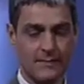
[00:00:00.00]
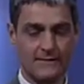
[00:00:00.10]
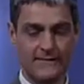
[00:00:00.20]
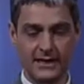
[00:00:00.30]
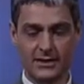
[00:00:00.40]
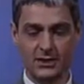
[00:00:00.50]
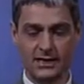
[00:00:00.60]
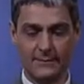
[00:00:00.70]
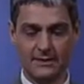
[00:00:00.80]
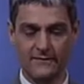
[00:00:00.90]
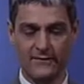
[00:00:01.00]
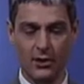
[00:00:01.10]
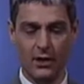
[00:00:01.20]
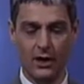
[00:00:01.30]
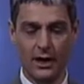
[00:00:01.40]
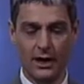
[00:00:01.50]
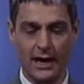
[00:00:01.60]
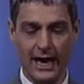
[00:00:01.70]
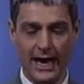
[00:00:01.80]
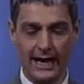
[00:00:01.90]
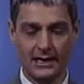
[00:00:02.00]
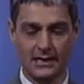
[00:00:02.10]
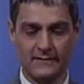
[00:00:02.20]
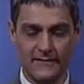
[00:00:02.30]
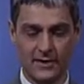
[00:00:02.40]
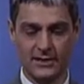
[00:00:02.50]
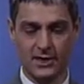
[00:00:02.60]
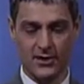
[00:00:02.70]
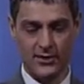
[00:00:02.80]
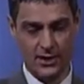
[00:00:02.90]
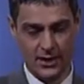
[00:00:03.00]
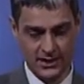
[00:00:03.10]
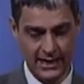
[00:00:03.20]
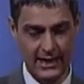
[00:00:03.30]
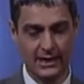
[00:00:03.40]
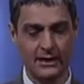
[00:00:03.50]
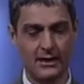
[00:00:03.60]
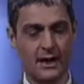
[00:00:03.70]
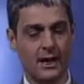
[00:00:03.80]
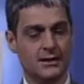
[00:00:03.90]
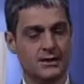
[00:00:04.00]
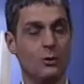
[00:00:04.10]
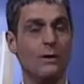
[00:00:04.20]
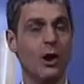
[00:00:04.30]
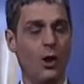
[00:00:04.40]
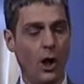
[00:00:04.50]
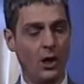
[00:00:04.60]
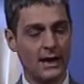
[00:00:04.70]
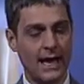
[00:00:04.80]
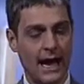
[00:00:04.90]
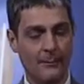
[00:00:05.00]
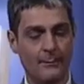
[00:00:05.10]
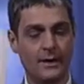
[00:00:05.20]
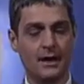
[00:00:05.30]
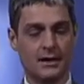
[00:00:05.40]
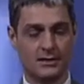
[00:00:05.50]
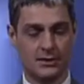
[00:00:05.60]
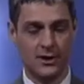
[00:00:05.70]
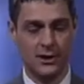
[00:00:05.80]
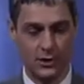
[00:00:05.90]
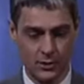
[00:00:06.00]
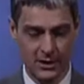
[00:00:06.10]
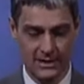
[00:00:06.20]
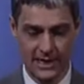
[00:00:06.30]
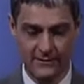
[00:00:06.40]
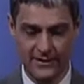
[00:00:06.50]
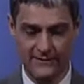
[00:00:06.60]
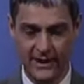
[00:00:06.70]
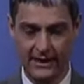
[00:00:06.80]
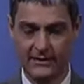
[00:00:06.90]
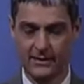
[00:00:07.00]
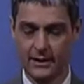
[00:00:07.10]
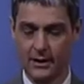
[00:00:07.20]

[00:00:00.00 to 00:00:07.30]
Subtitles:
Ephesians chapter 4 and verse 13, till we all come to the unity of the faith.